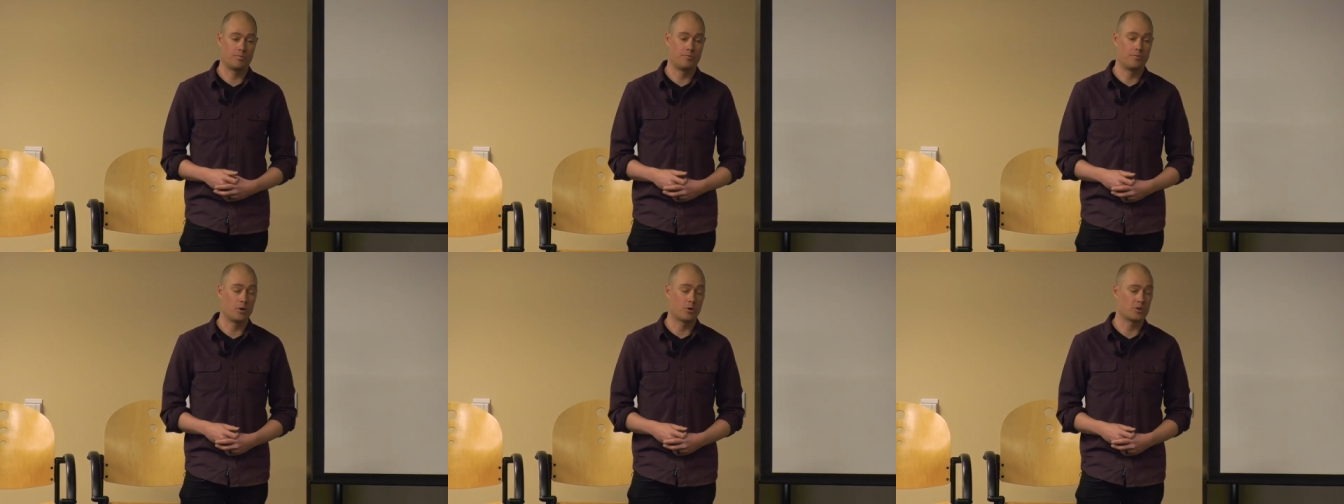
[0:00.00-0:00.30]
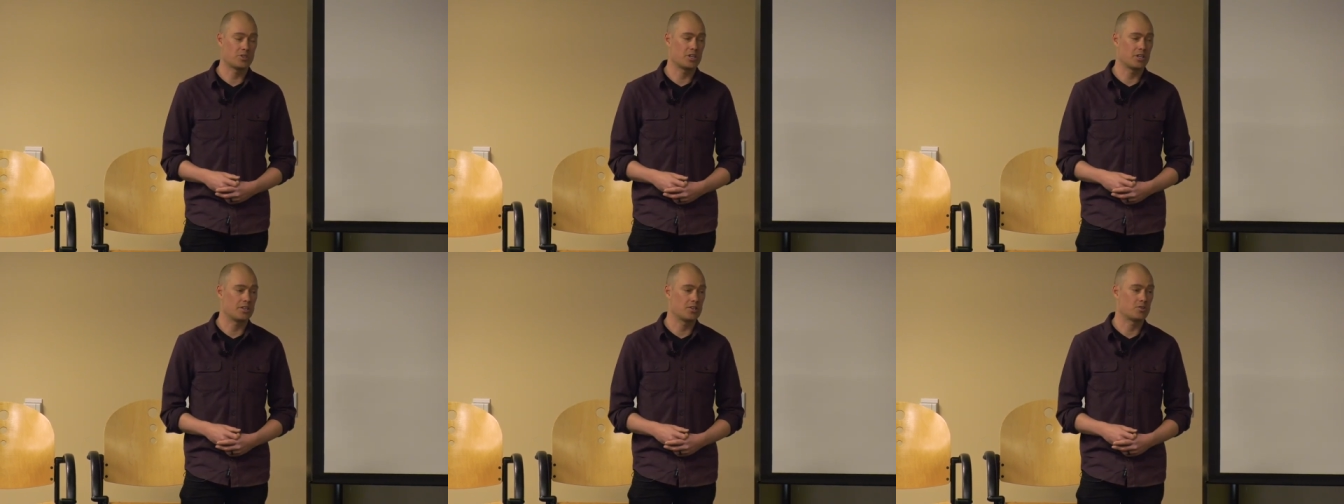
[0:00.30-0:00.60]

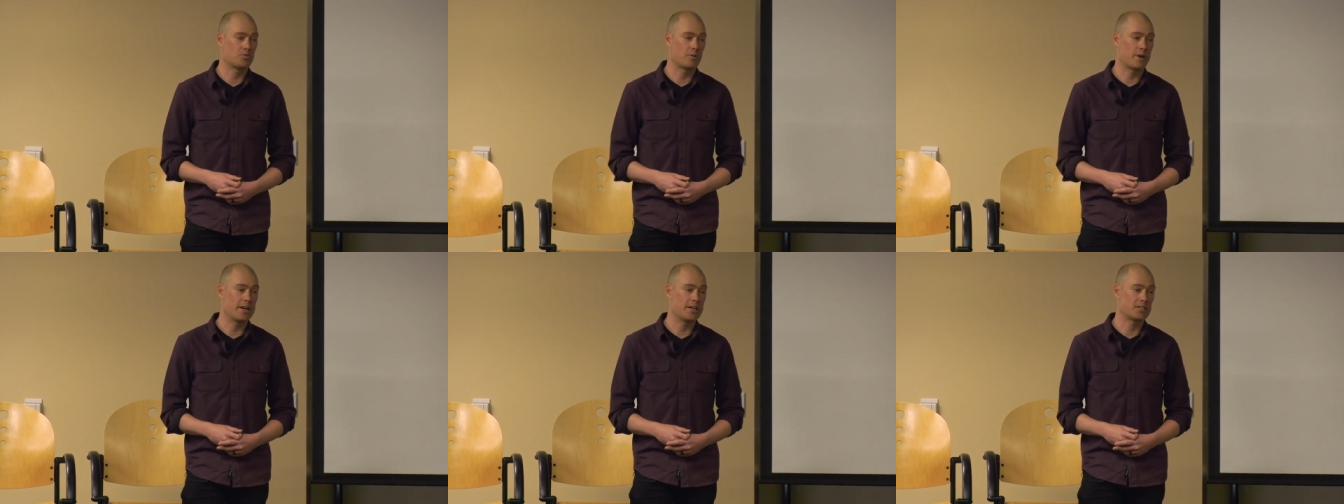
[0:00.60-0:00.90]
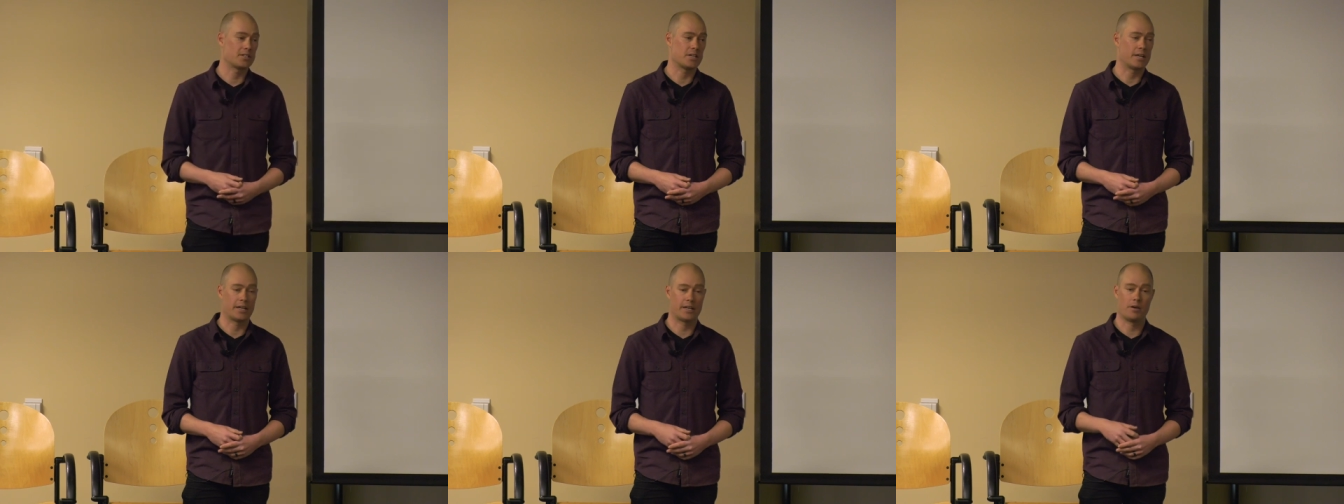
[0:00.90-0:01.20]
focus on this
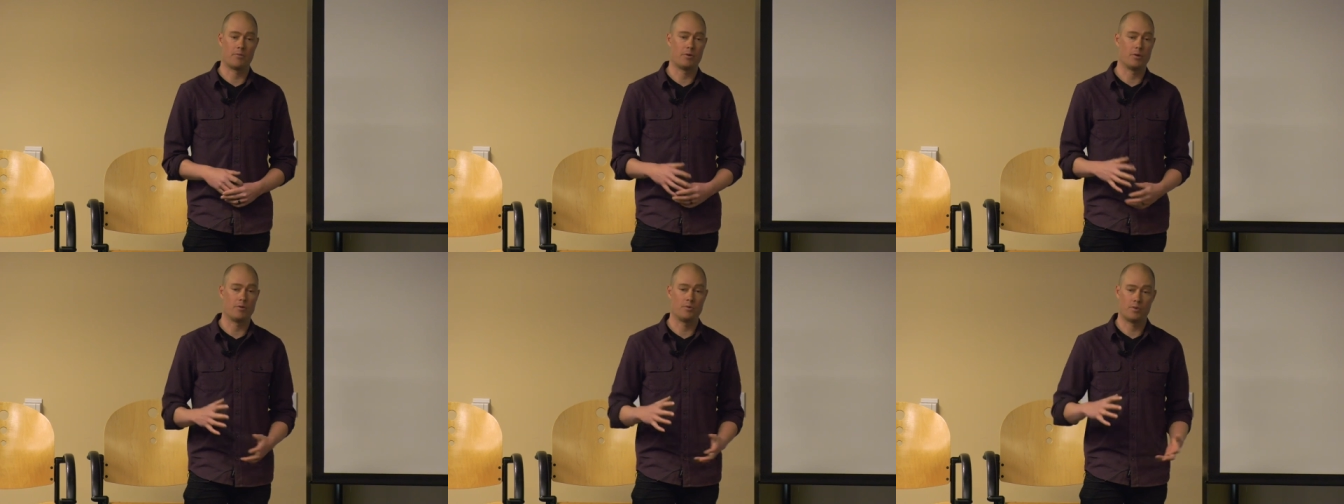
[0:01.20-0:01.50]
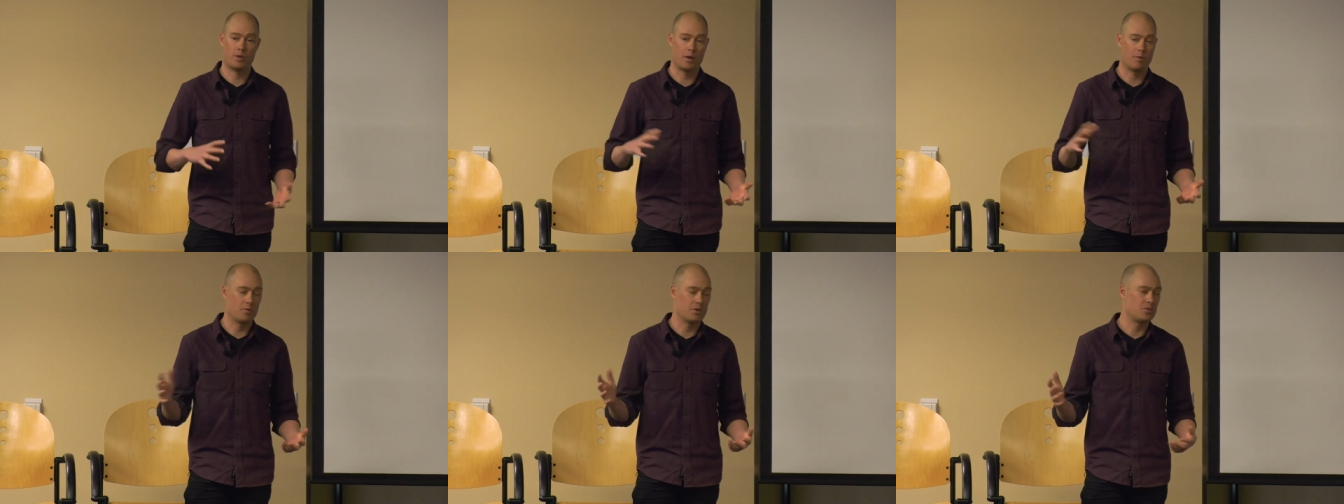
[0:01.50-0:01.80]
race. Like
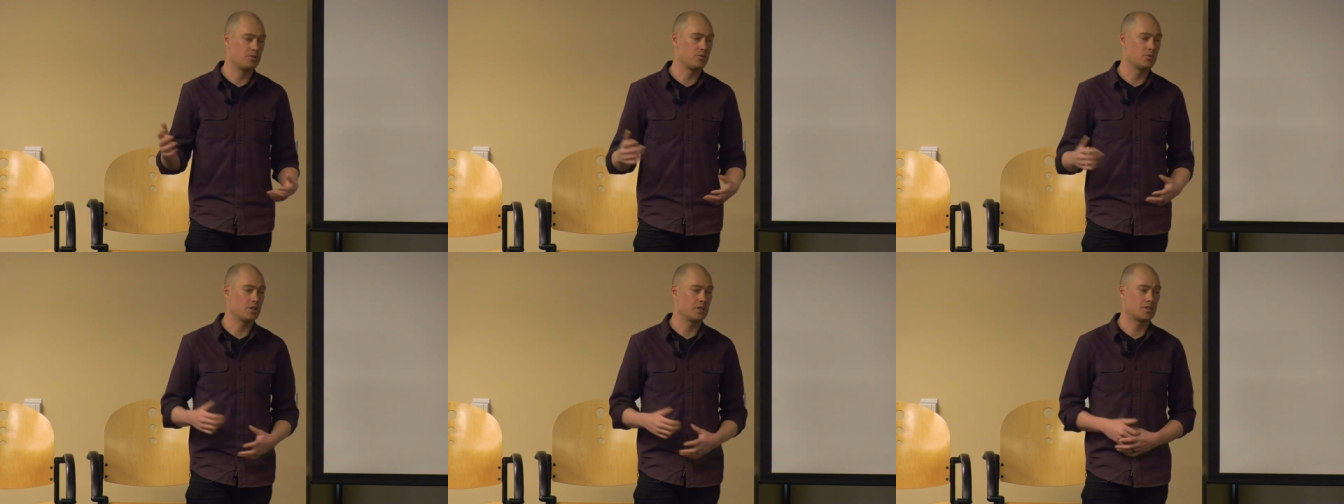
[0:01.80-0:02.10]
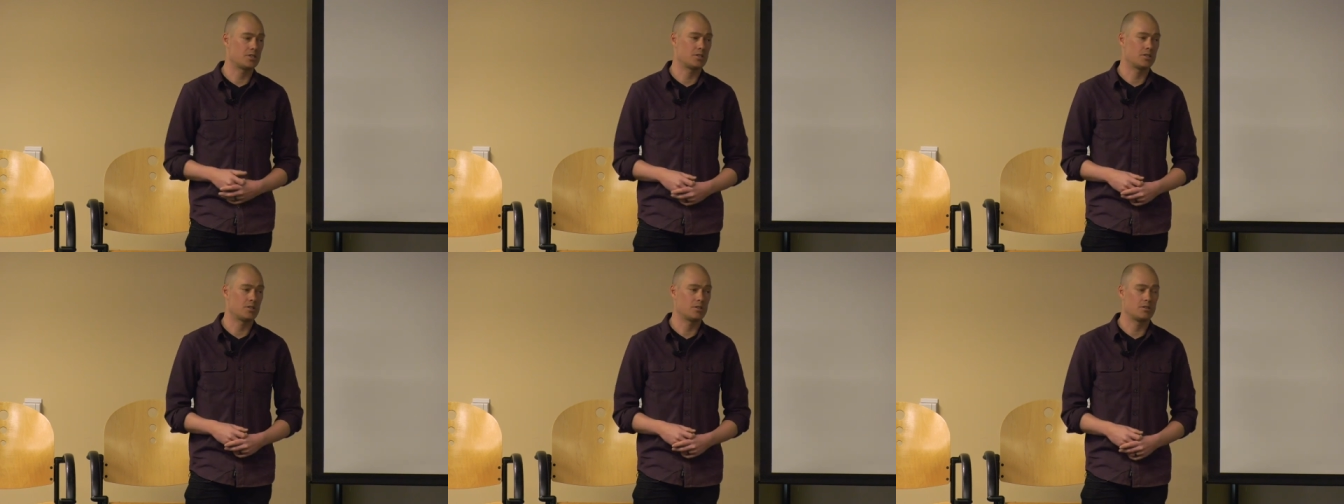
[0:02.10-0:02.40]
can we do
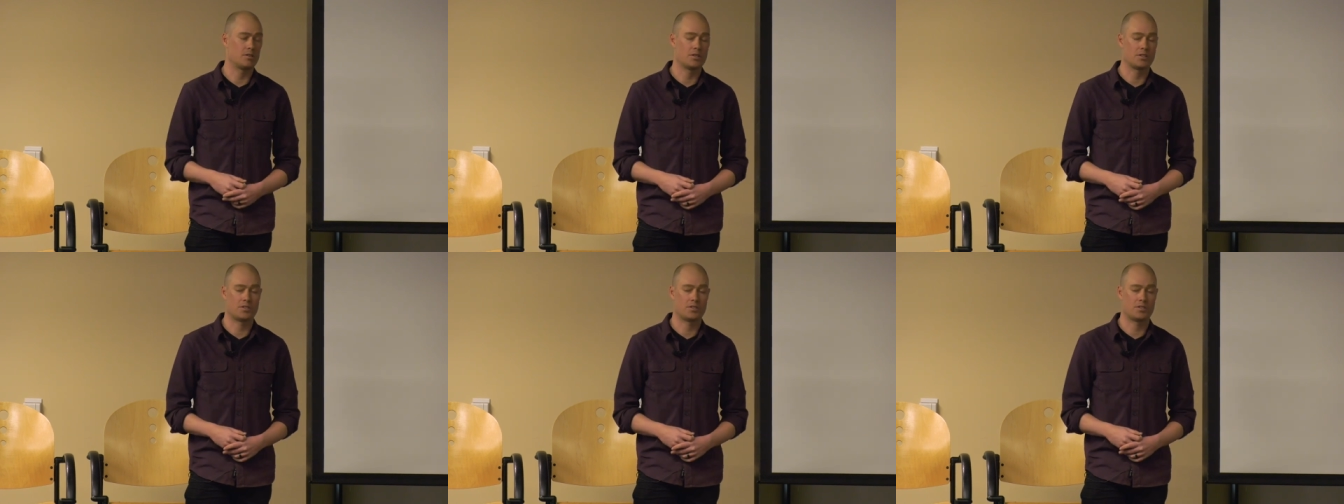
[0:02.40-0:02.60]
this